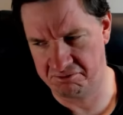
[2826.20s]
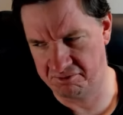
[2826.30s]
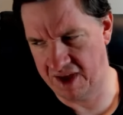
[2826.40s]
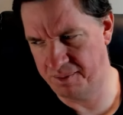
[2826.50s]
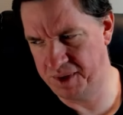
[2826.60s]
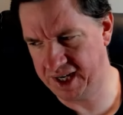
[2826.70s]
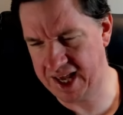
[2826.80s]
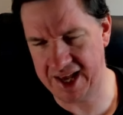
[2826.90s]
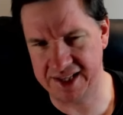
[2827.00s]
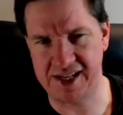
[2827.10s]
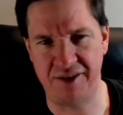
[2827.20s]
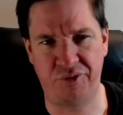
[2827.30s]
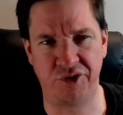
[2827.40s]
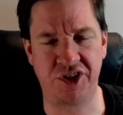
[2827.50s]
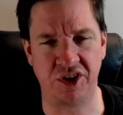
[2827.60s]
I mean, I can't say
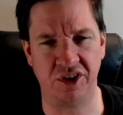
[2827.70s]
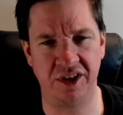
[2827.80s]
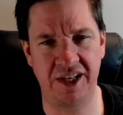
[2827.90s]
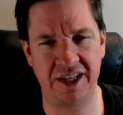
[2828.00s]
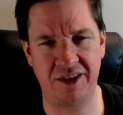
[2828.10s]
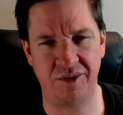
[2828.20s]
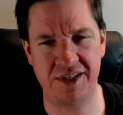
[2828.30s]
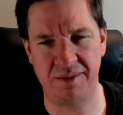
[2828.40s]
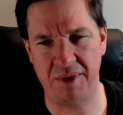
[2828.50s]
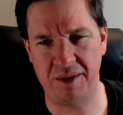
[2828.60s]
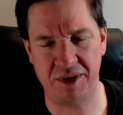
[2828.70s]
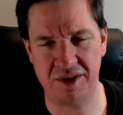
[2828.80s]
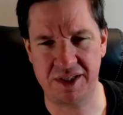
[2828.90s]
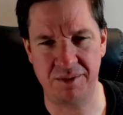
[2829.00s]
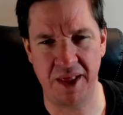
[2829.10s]
for certain that there isn't. Maybe there's
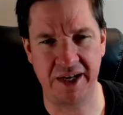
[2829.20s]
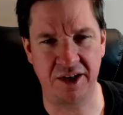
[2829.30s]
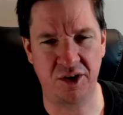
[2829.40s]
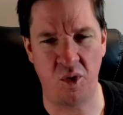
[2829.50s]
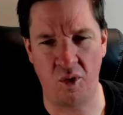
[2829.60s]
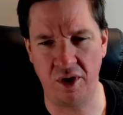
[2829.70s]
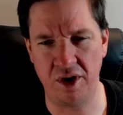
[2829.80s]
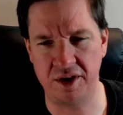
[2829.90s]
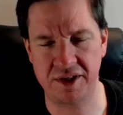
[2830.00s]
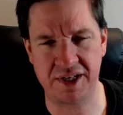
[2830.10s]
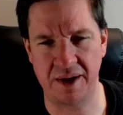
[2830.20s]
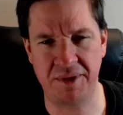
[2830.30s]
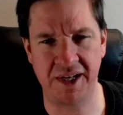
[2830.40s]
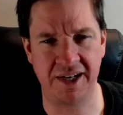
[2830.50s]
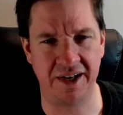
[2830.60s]
some like corner or
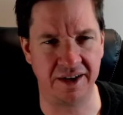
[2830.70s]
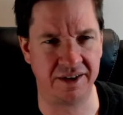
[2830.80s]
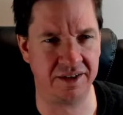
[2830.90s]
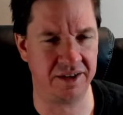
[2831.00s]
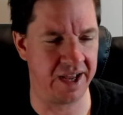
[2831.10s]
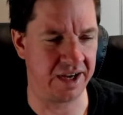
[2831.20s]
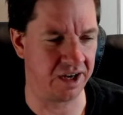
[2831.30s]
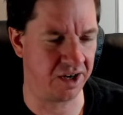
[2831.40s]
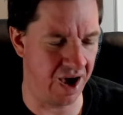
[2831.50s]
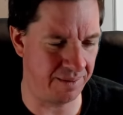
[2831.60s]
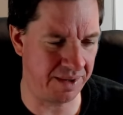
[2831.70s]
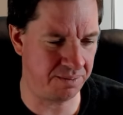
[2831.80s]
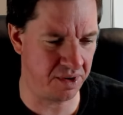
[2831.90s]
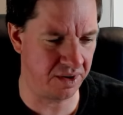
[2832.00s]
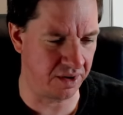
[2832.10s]
something in a comic
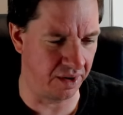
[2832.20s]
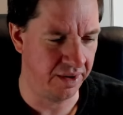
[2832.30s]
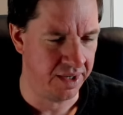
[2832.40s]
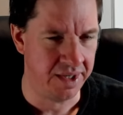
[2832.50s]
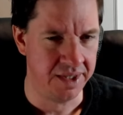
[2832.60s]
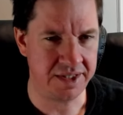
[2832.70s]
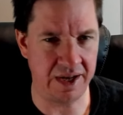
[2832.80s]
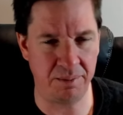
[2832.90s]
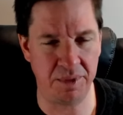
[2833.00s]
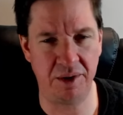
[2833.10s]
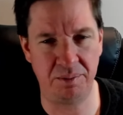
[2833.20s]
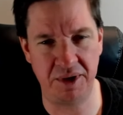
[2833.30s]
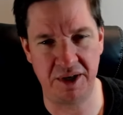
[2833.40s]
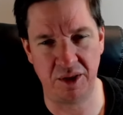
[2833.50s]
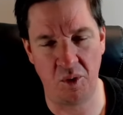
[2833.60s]
book or some little bit
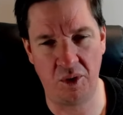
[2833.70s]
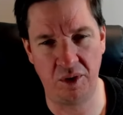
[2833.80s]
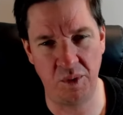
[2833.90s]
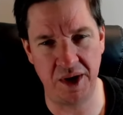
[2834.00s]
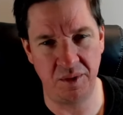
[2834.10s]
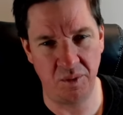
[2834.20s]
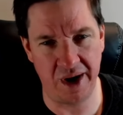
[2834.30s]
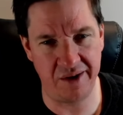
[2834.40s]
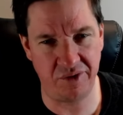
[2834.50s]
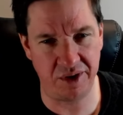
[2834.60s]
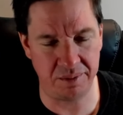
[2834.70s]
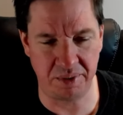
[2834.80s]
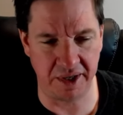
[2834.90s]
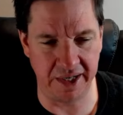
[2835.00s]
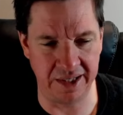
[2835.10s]
of lore written wherever,
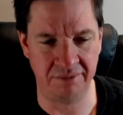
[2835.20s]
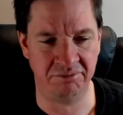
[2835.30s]
but